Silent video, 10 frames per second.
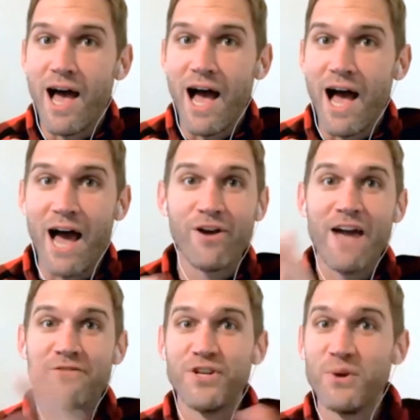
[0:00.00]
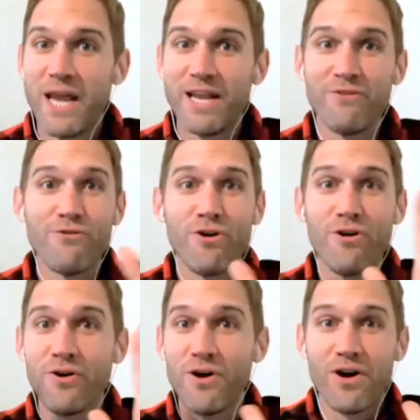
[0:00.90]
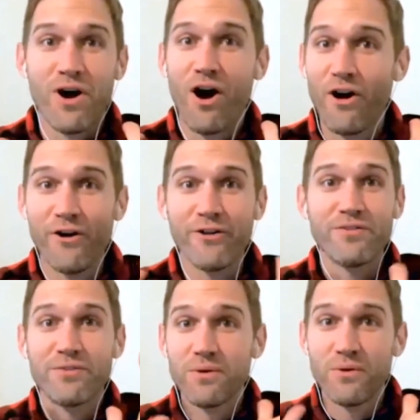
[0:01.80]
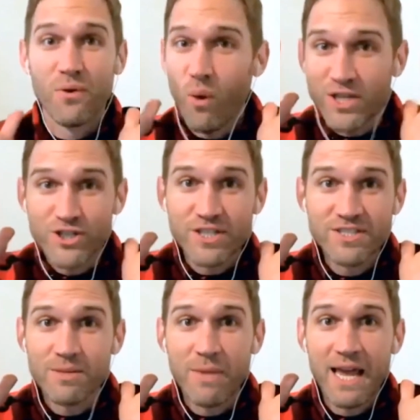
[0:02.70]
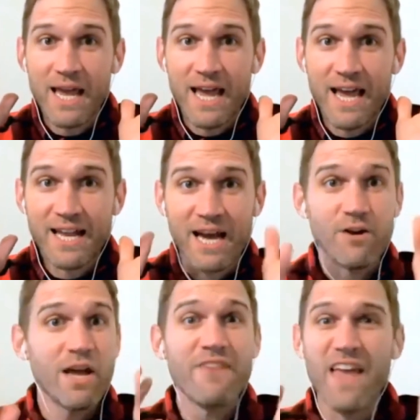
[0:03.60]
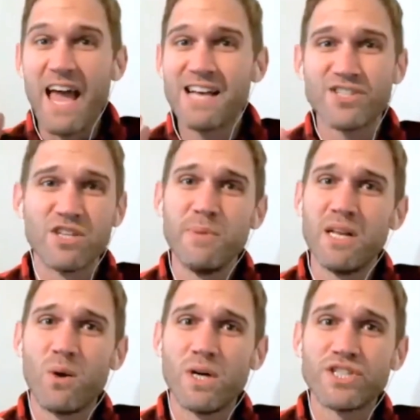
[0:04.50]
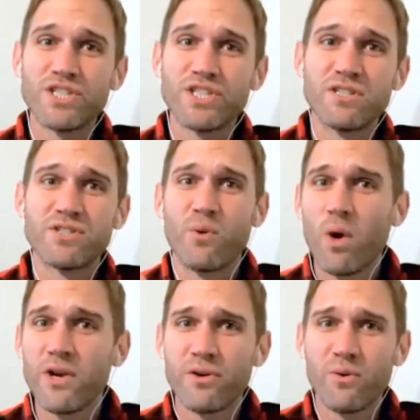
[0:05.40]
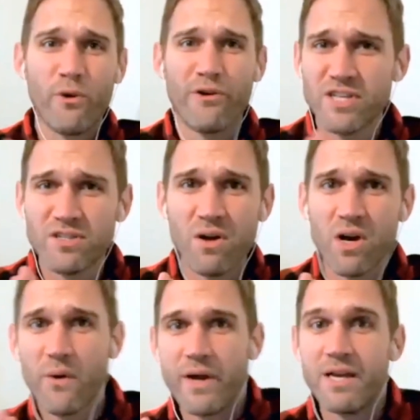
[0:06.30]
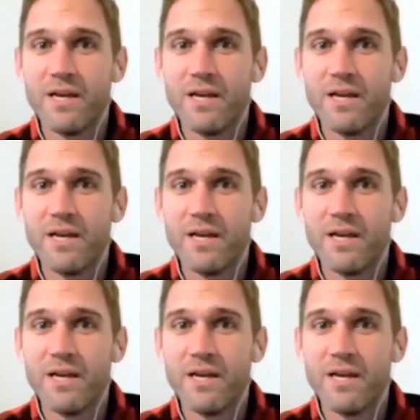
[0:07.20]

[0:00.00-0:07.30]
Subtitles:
I don't have to do any real hard questions in my head. I don't have to ask too many questions or wonder where's this all going